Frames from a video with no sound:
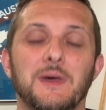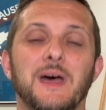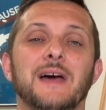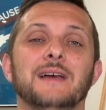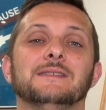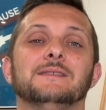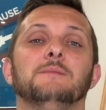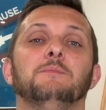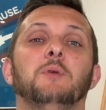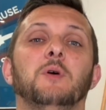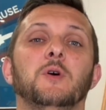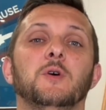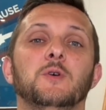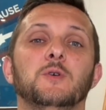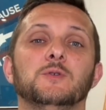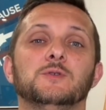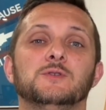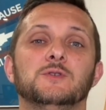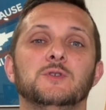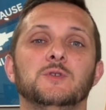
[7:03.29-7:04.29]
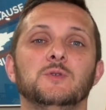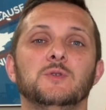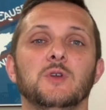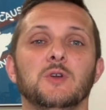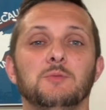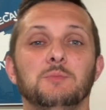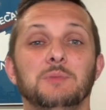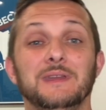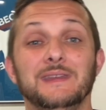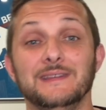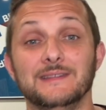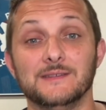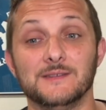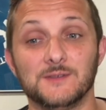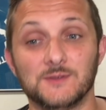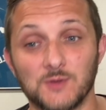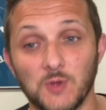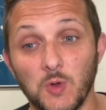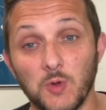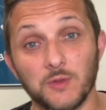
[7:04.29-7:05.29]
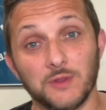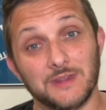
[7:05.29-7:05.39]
as opposed to they're being sold.